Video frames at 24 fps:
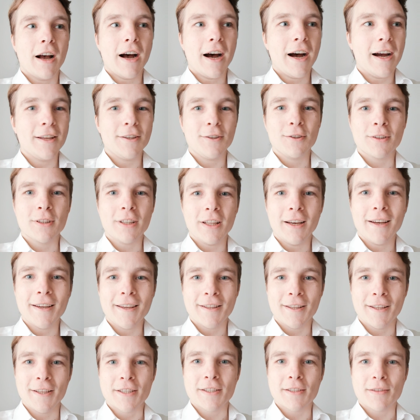I don't
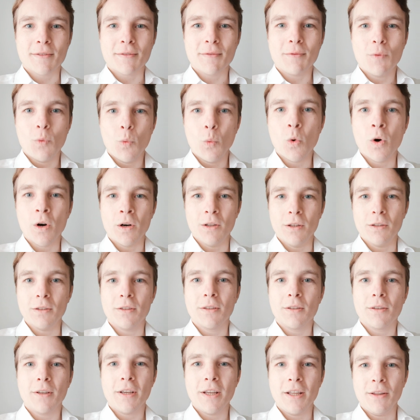like this
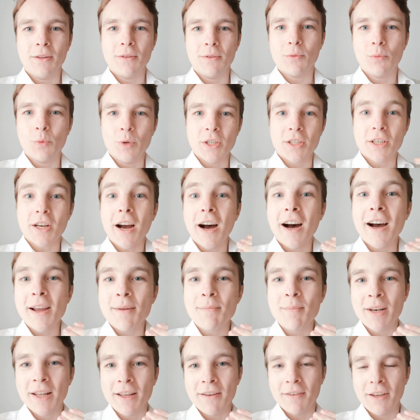world in which
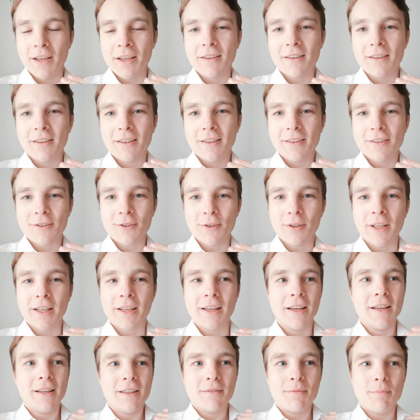I'm living. So
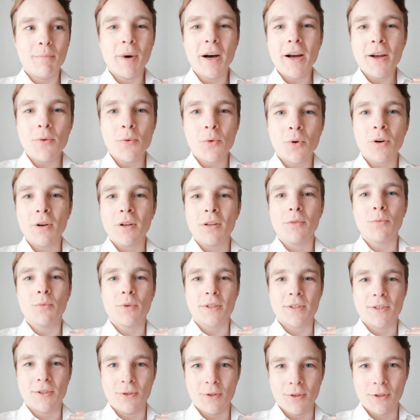like, my world
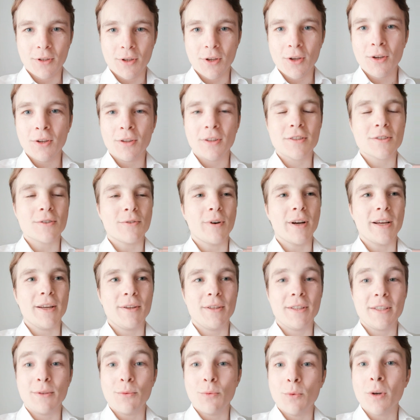was not good, so I
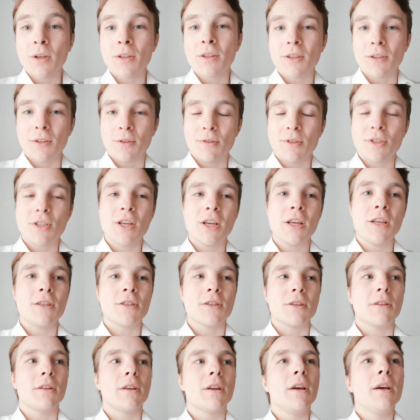wanted to change
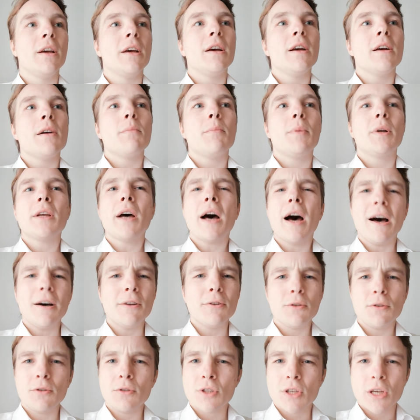it. But how
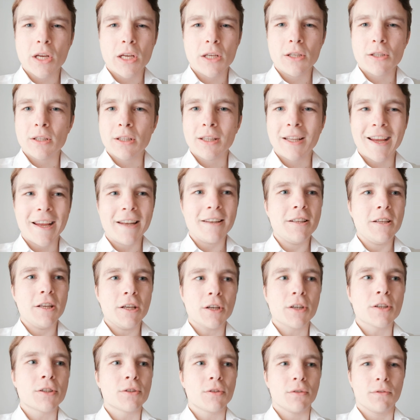do you change 10
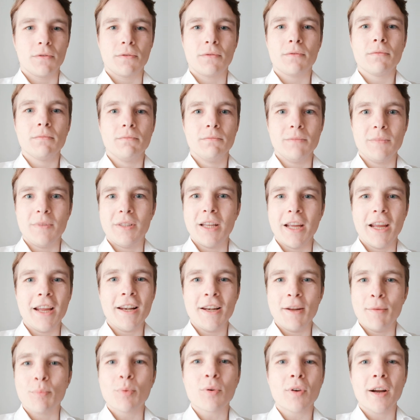years of
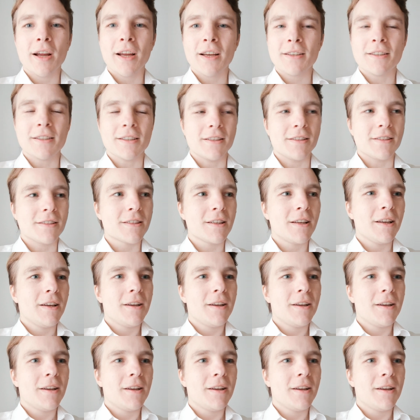daily practice?